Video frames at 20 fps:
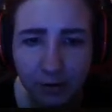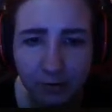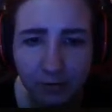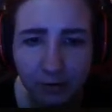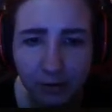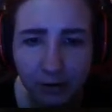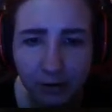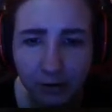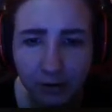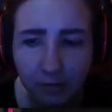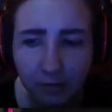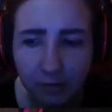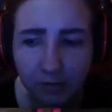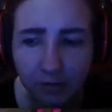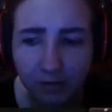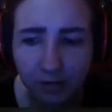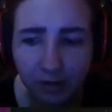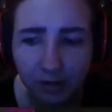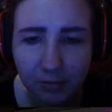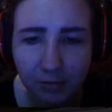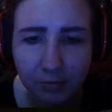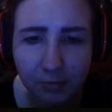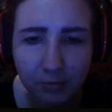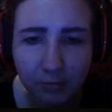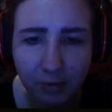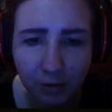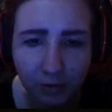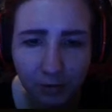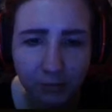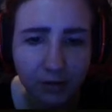100%
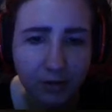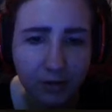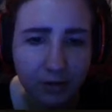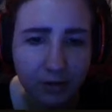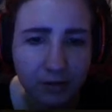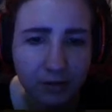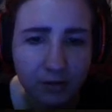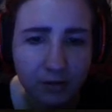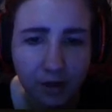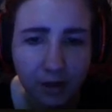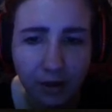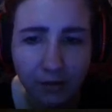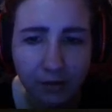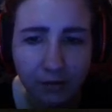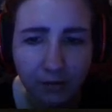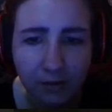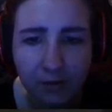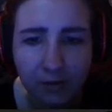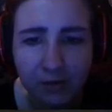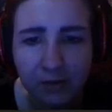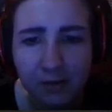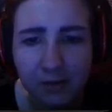perfect. Ever.